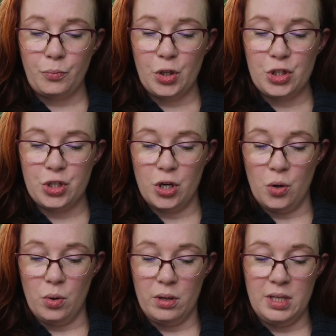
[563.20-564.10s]

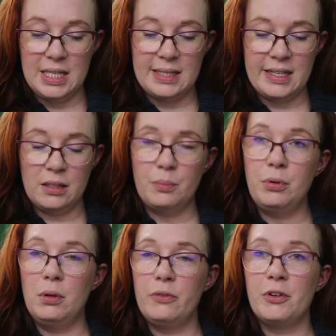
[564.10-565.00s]
So the Sandlot
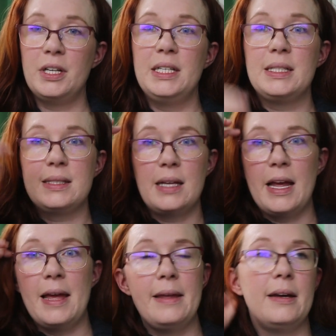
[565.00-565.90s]
pullover is
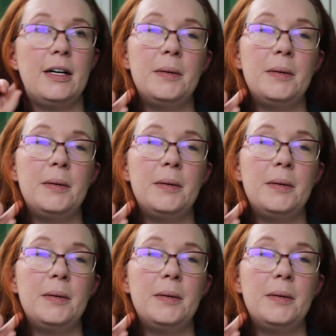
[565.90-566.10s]
a,